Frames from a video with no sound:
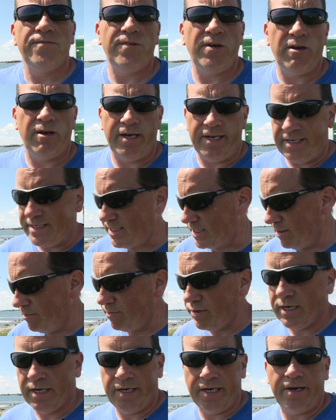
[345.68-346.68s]
Fairly
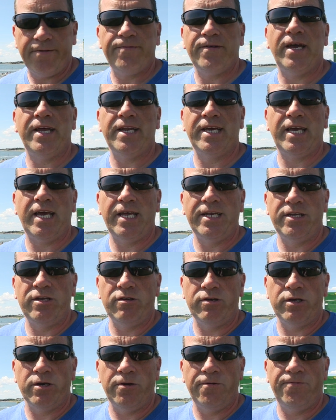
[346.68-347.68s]
simple enough. And again,
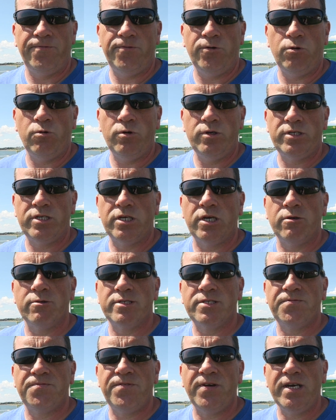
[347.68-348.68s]
you can go forward, you go
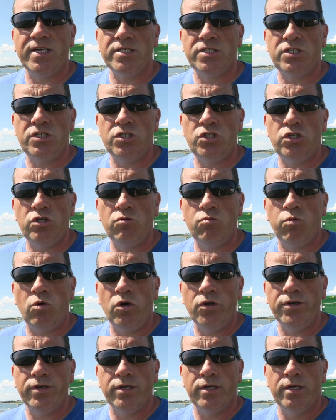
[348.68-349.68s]
as fast as you
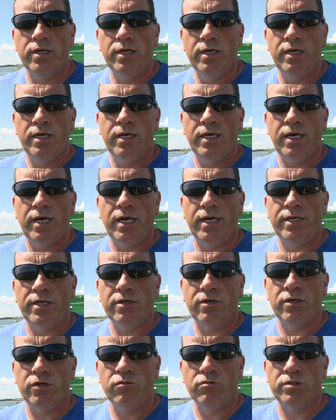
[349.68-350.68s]
want, and
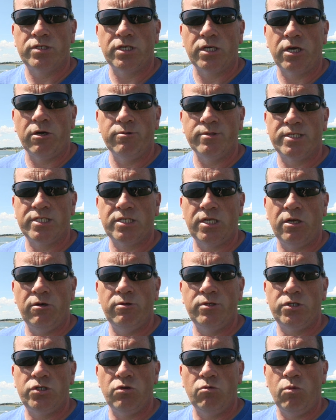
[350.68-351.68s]
you can also go as
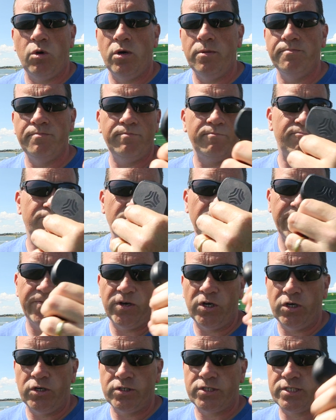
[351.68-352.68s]
slow as you want,
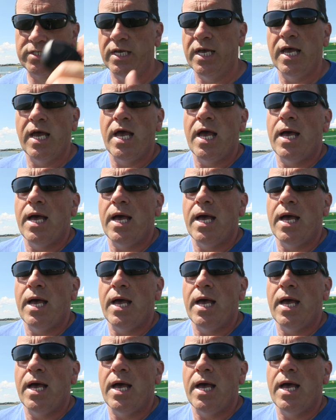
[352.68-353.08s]
reverse.